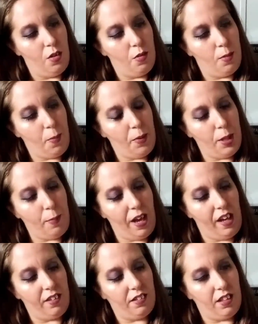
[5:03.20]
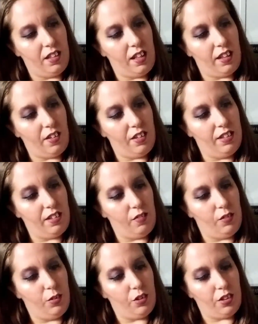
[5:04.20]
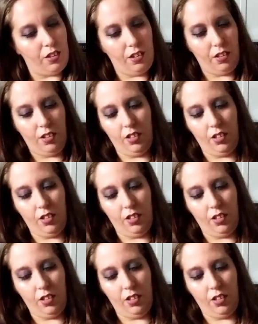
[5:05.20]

Remember the past and that there is a future.